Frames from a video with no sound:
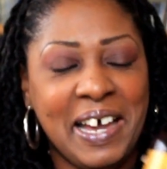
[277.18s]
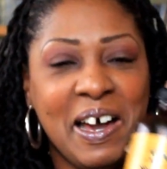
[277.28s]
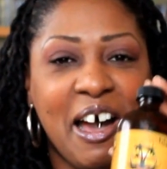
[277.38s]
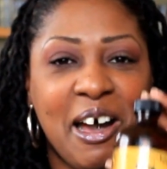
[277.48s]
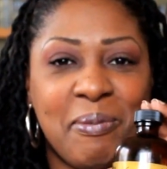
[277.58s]

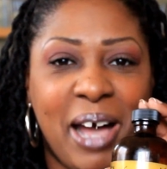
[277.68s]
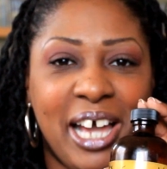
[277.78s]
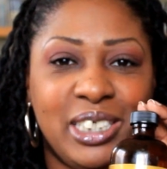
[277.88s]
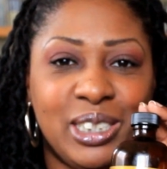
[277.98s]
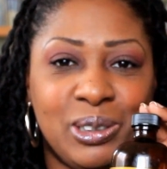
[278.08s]

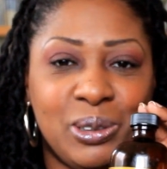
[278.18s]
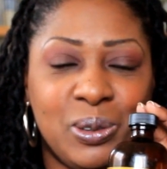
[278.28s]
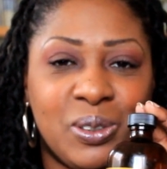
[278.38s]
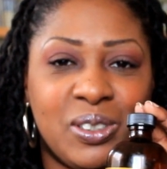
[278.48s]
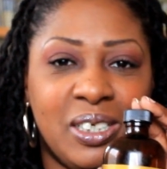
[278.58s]
I
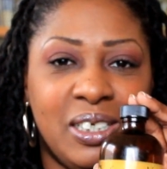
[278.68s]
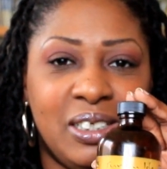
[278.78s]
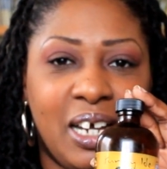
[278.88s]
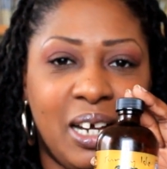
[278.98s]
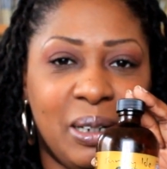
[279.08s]
use
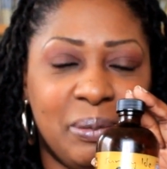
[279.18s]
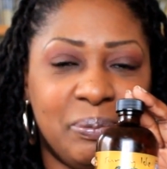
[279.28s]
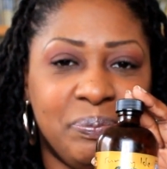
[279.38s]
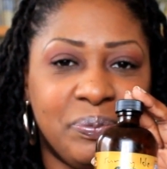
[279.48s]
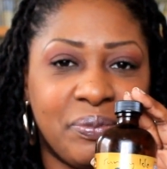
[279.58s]

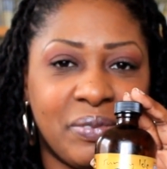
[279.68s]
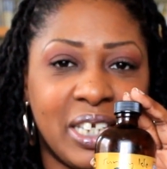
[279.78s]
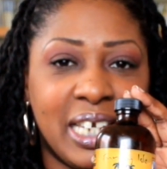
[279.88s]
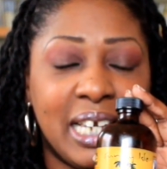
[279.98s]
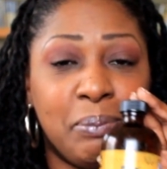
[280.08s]

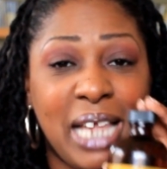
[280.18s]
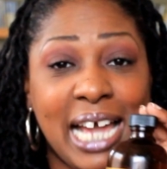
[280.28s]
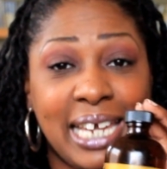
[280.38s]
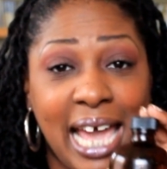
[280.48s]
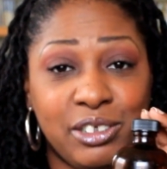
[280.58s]

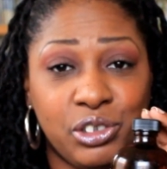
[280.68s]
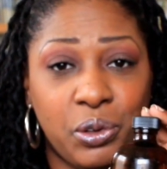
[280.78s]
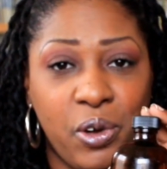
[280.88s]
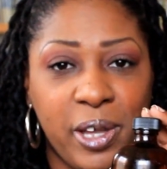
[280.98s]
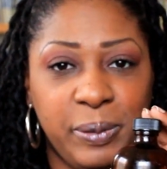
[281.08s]
black castor
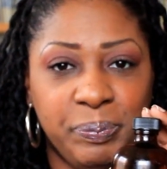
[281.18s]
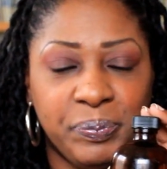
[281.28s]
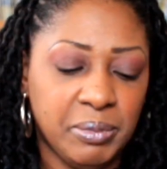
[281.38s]
oil.